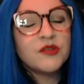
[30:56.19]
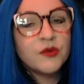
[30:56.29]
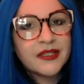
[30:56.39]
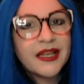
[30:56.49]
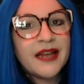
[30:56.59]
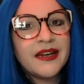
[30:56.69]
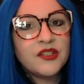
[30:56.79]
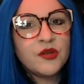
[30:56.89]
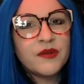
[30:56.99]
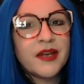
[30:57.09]
So it's set in
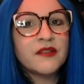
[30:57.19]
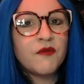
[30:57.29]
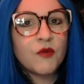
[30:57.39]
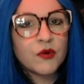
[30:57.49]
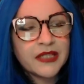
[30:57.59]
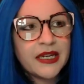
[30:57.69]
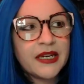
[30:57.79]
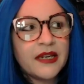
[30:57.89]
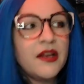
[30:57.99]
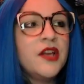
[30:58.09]

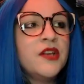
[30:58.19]
2014.